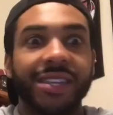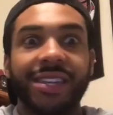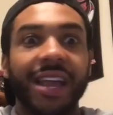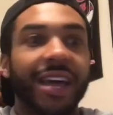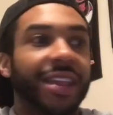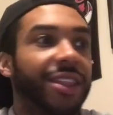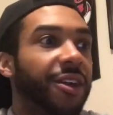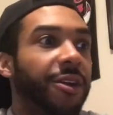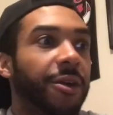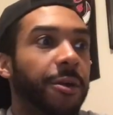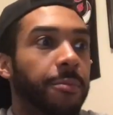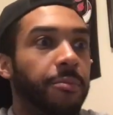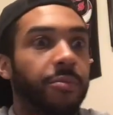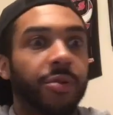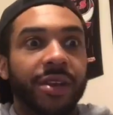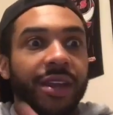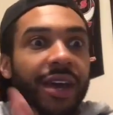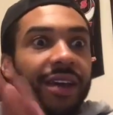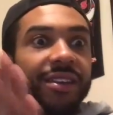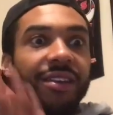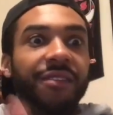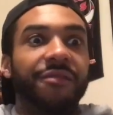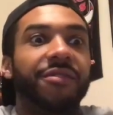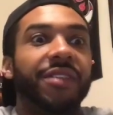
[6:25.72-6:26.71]
another
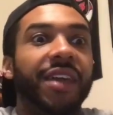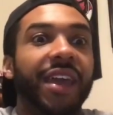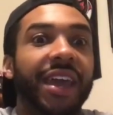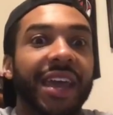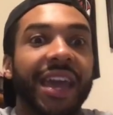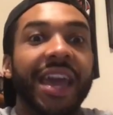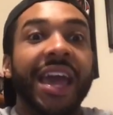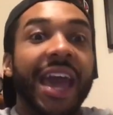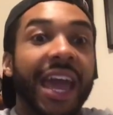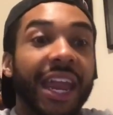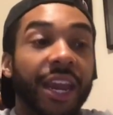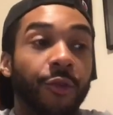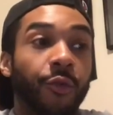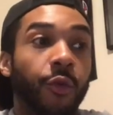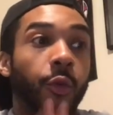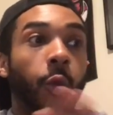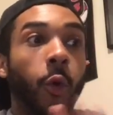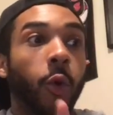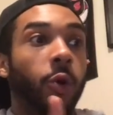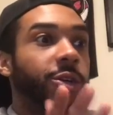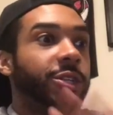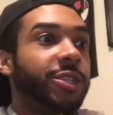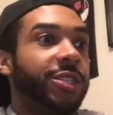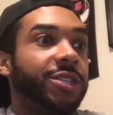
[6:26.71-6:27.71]
productive thing, and you
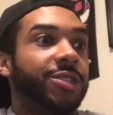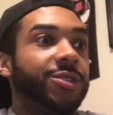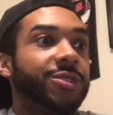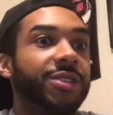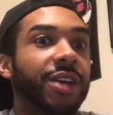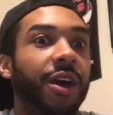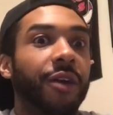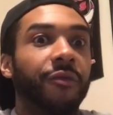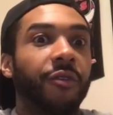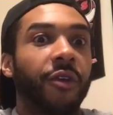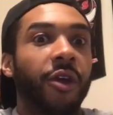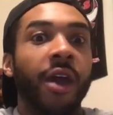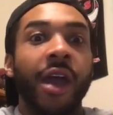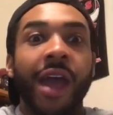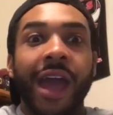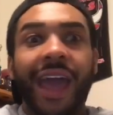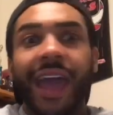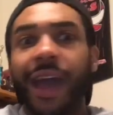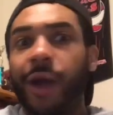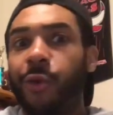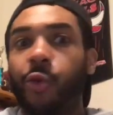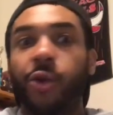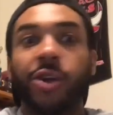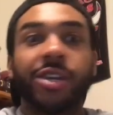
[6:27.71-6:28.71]
rewarded yourself for,
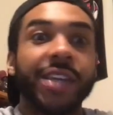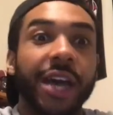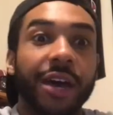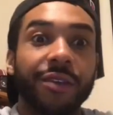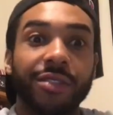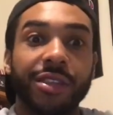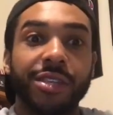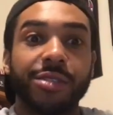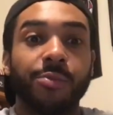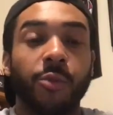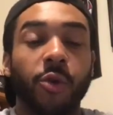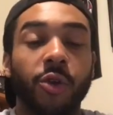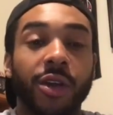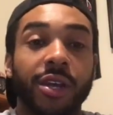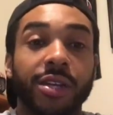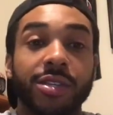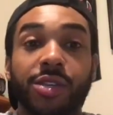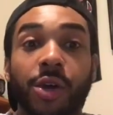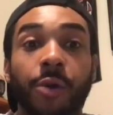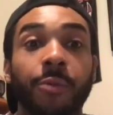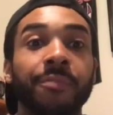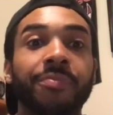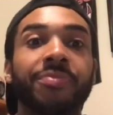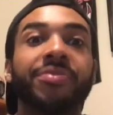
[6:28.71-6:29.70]
hey, I worked out this morning.
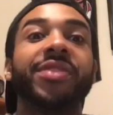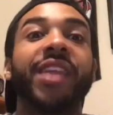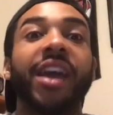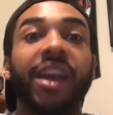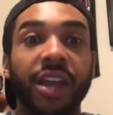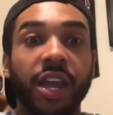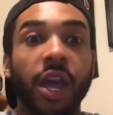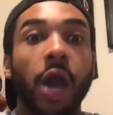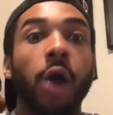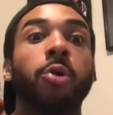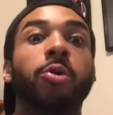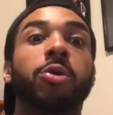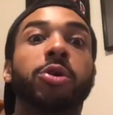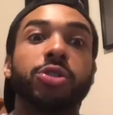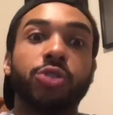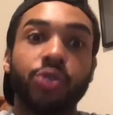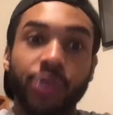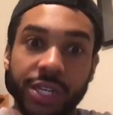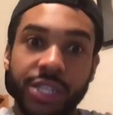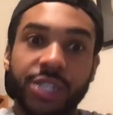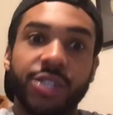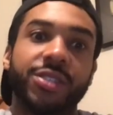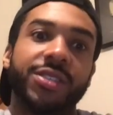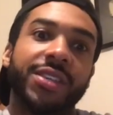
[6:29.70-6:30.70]
So there you go,
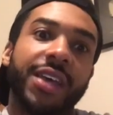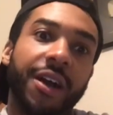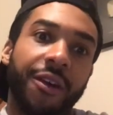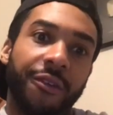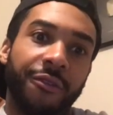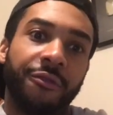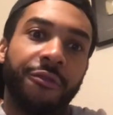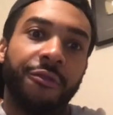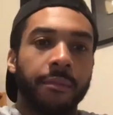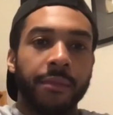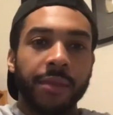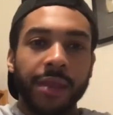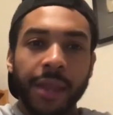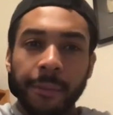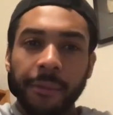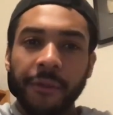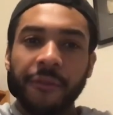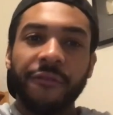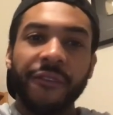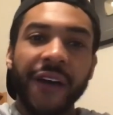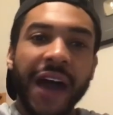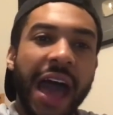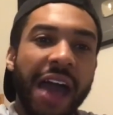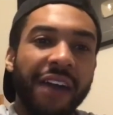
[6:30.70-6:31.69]
treat yourself. Number
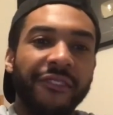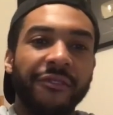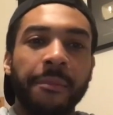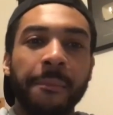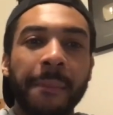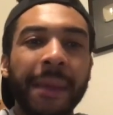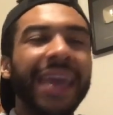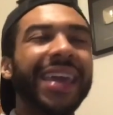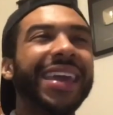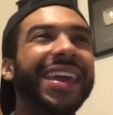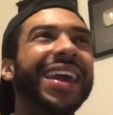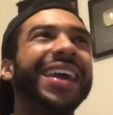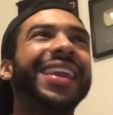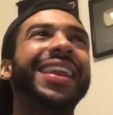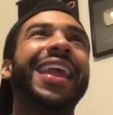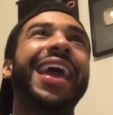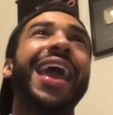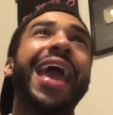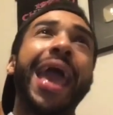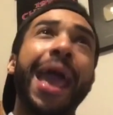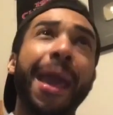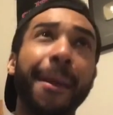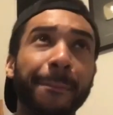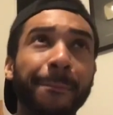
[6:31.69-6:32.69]
five, make an
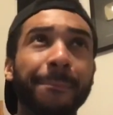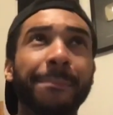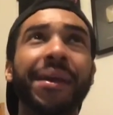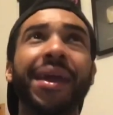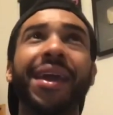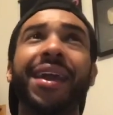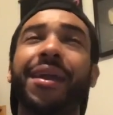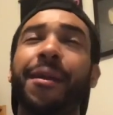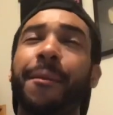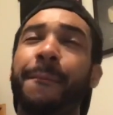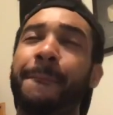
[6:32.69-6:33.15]
epic